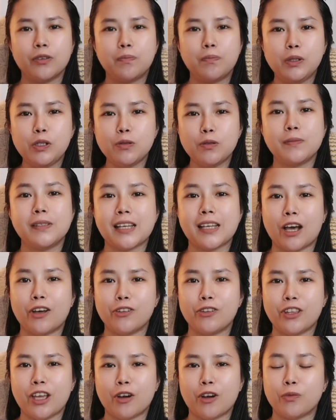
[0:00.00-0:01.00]
the Blooms
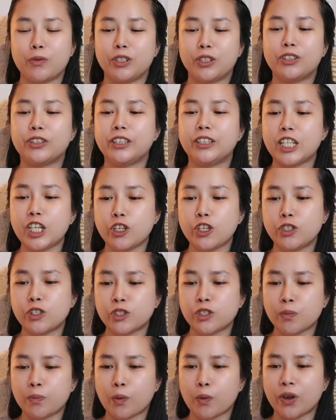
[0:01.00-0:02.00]
out there would continue
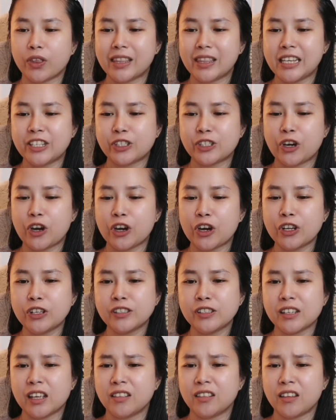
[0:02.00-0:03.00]
to support these
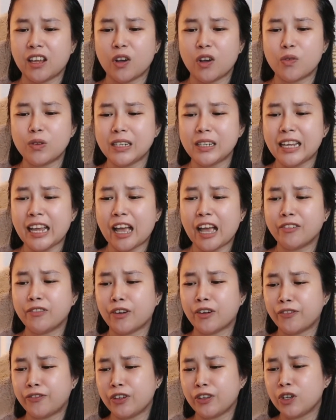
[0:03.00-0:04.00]
girls. And they only
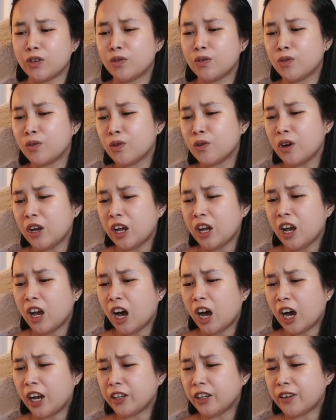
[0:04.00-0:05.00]
have a few
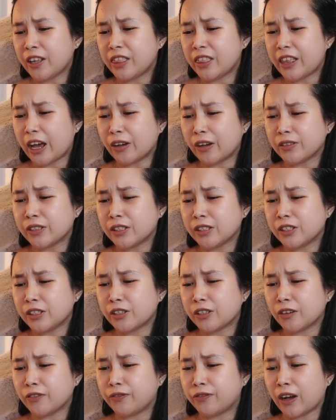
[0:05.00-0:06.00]
hundred
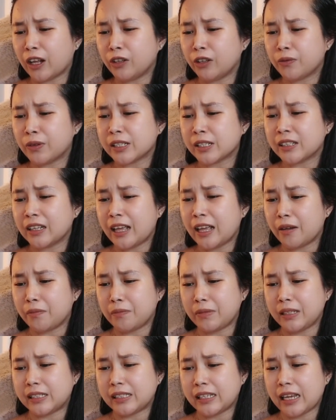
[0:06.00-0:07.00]
thousands of followers.
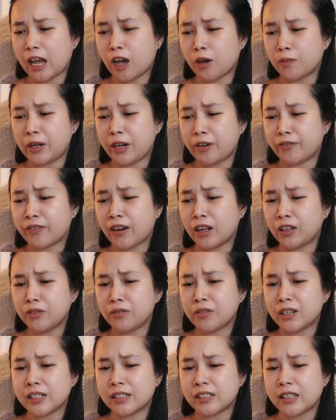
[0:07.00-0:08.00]
Let me see how many
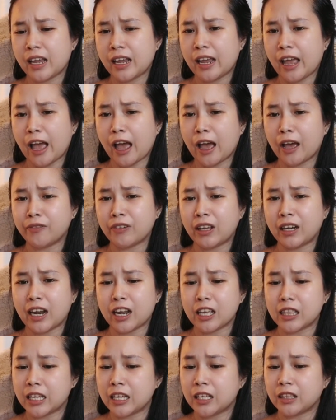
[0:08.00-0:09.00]
followers they have, and
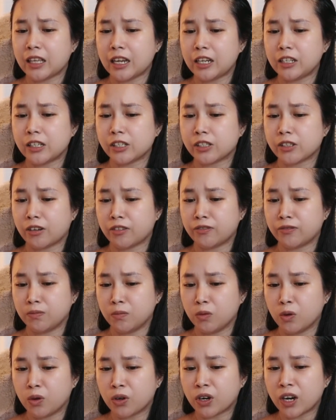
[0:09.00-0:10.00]
I think they deserve
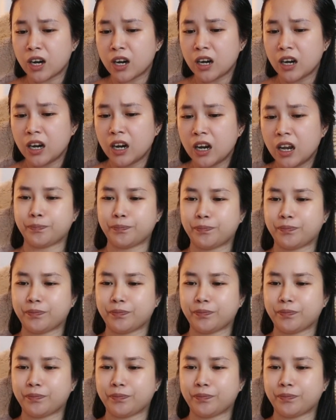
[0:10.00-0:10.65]
more.